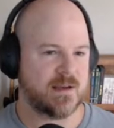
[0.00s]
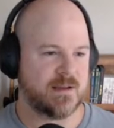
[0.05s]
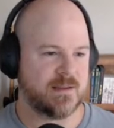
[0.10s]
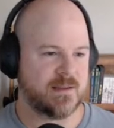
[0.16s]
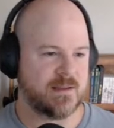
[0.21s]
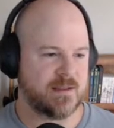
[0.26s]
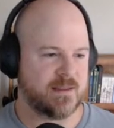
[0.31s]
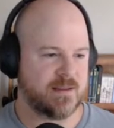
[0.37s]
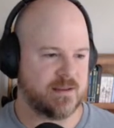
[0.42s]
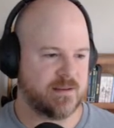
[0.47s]

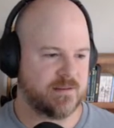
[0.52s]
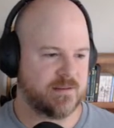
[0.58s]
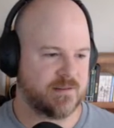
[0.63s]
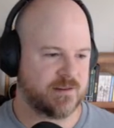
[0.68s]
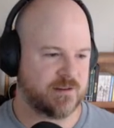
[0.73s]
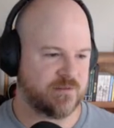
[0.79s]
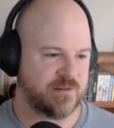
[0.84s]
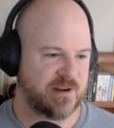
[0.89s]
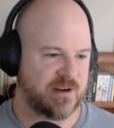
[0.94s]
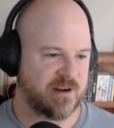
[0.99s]
And the hills
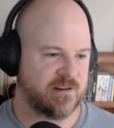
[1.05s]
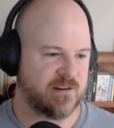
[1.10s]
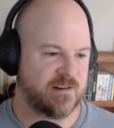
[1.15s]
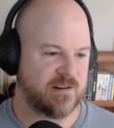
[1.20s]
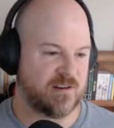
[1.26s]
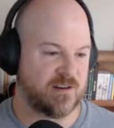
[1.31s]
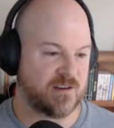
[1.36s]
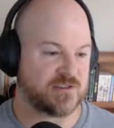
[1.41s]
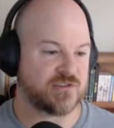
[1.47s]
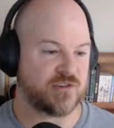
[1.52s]
over here are
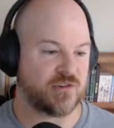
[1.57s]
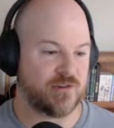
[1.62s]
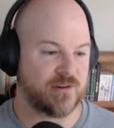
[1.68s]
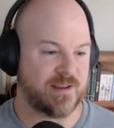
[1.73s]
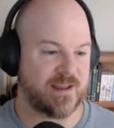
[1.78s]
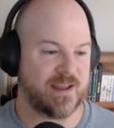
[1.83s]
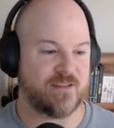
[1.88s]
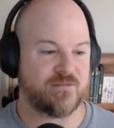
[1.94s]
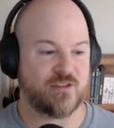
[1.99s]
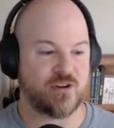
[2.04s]
also going to
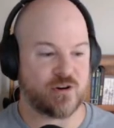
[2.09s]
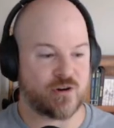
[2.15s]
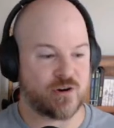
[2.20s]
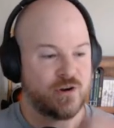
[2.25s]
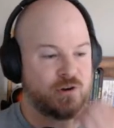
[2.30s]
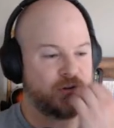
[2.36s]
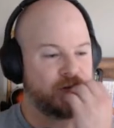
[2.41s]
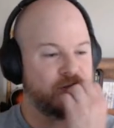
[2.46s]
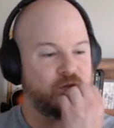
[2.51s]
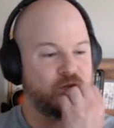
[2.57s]
have their
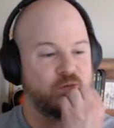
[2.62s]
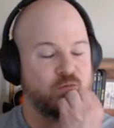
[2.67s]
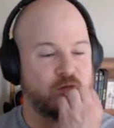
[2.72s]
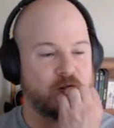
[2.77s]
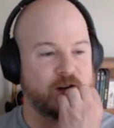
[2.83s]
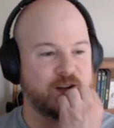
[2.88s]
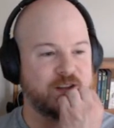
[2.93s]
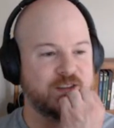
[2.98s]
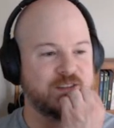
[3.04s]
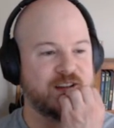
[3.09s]
own
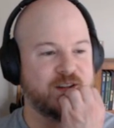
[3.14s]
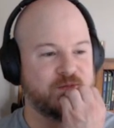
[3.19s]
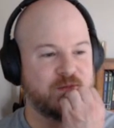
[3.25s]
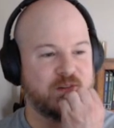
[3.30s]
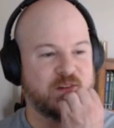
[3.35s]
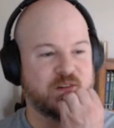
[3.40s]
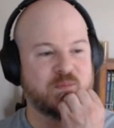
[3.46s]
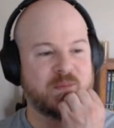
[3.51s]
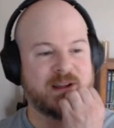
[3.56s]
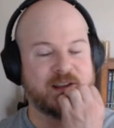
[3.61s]
warning sign,
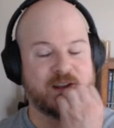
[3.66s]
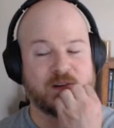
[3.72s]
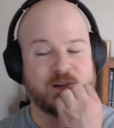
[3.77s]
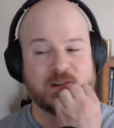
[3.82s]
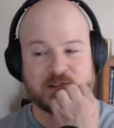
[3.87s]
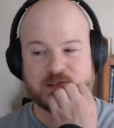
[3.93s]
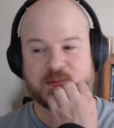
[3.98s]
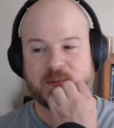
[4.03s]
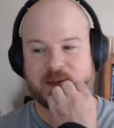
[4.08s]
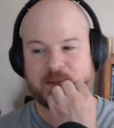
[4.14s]
which might
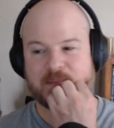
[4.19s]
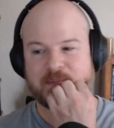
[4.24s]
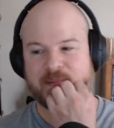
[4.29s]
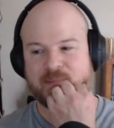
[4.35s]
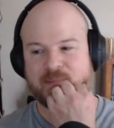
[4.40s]
also be